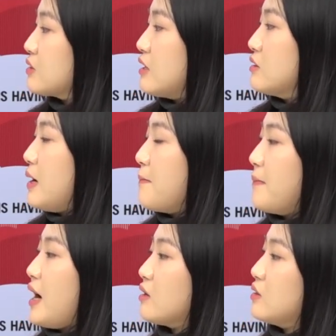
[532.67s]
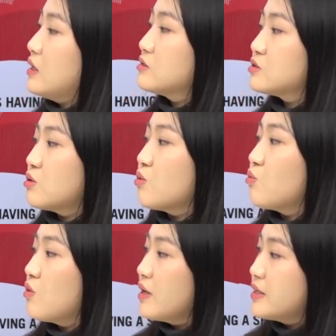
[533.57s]
ground, and background. So
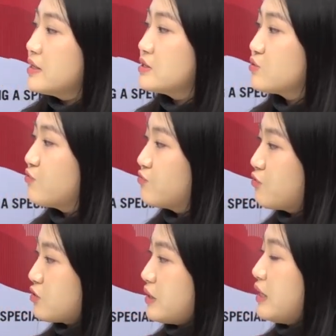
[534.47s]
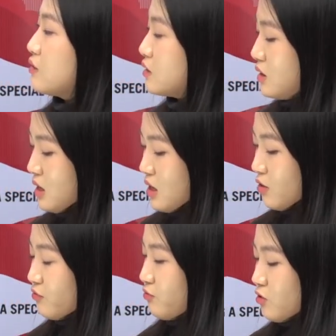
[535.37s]
what is foreground?
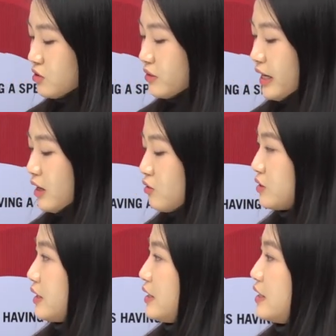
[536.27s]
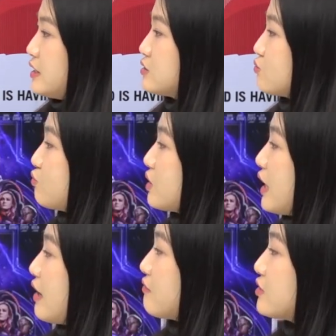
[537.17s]
Foreground is
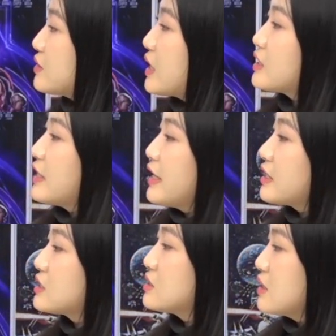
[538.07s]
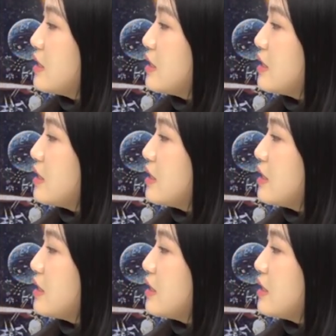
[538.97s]
whatever that takes